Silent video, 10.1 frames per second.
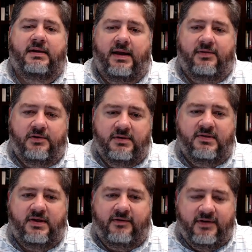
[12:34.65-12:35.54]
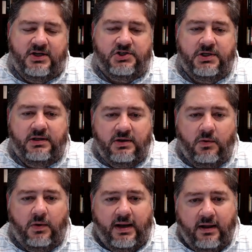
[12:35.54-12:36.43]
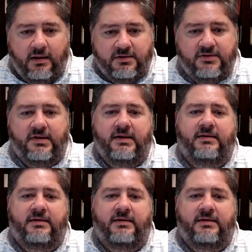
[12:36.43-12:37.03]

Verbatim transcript: And there is salvation in no one else,